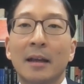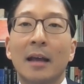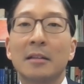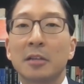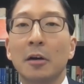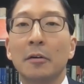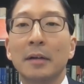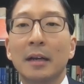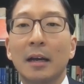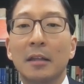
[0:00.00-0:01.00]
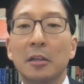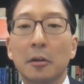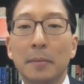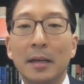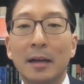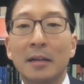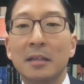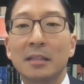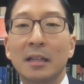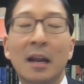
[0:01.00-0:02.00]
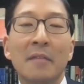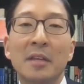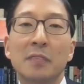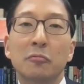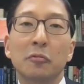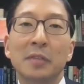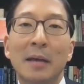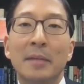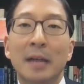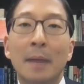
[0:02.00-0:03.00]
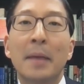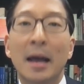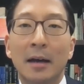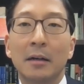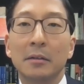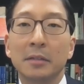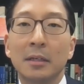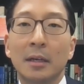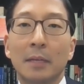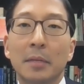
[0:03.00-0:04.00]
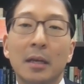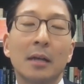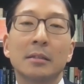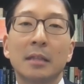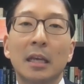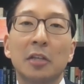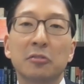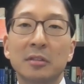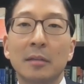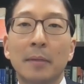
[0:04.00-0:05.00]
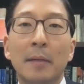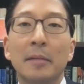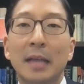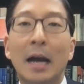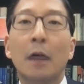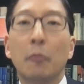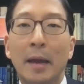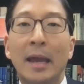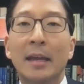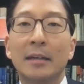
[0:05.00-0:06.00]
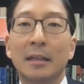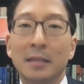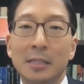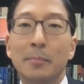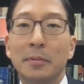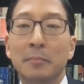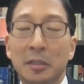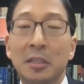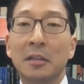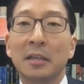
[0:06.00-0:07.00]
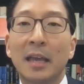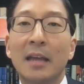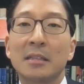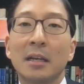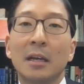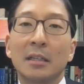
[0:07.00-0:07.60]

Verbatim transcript: And so, in the European context, a lot of these rules have been upheld because the interests of the public outweighed, in this particular case,